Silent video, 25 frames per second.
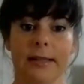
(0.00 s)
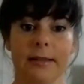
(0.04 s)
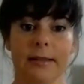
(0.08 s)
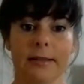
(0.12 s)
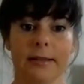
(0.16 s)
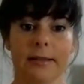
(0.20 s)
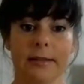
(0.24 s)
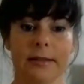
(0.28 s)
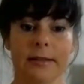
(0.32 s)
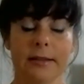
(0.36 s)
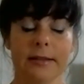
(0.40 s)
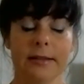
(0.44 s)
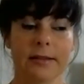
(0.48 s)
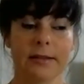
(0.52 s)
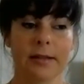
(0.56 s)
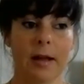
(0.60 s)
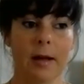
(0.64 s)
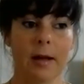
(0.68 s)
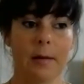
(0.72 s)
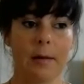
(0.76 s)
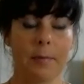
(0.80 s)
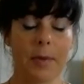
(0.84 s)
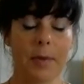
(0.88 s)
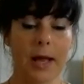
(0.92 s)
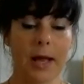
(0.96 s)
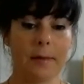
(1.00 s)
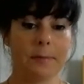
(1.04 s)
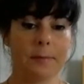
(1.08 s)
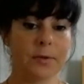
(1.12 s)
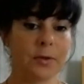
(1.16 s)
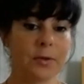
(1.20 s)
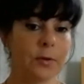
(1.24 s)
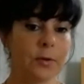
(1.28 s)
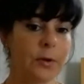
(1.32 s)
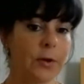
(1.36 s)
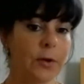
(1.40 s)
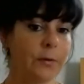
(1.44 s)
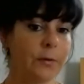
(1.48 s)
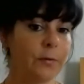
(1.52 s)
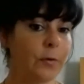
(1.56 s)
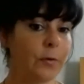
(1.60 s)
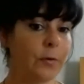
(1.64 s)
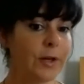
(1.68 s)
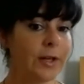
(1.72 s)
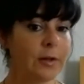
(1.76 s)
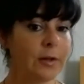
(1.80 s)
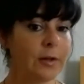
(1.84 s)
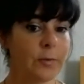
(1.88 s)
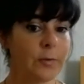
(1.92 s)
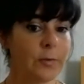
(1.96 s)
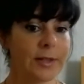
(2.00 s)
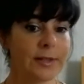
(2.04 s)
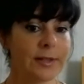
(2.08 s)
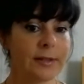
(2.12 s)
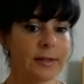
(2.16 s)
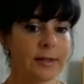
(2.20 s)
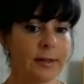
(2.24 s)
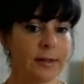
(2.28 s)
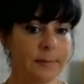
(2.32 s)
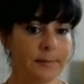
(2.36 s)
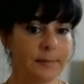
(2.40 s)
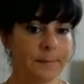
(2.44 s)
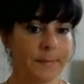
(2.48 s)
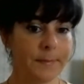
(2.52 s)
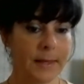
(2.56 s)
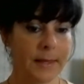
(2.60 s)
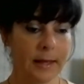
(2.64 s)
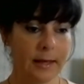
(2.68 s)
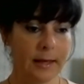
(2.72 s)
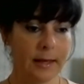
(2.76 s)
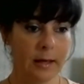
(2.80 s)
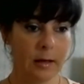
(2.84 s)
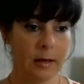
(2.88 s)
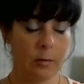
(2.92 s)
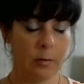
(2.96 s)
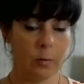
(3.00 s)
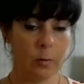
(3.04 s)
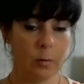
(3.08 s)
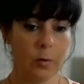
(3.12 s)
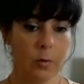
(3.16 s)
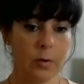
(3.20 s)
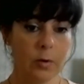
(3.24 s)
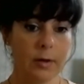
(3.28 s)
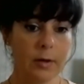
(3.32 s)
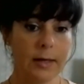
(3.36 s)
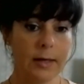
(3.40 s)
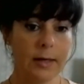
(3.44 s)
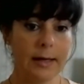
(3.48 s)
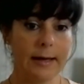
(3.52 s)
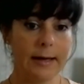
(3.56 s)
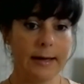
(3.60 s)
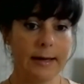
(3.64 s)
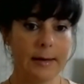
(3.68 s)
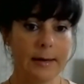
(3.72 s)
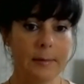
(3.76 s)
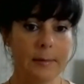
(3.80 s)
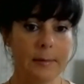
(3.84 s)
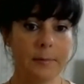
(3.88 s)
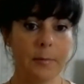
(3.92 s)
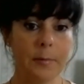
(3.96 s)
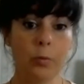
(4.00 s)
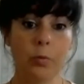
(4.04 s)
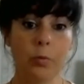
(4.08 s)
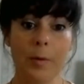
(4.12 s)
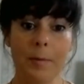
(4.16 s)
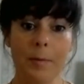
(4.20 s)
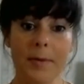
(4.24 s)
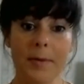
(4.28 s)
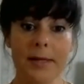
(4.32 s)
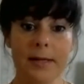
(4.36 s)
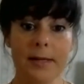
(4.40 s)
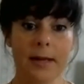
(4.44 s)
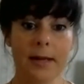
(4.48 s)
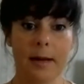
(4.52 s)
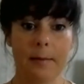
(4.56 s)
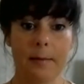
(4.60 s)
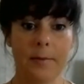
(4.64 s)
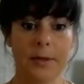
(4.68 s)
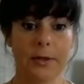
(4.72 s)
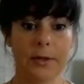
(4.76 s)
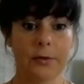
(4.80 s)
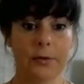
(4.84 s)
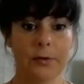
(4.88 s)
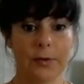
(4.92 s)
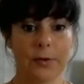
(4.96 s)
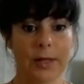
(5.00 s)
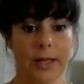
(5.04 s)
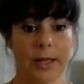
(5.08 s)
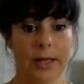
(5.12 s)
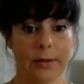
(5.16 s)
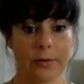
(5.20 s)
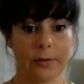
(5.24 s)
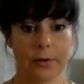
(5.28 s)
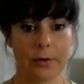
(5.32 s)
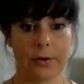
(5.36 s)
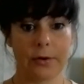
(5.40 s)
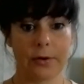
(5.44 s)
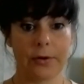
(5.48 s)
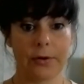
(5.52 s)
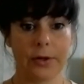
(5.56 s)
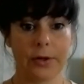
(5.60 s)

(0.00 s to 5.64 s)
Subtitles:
It is perhaps looking for inner wisdom, or women coming together.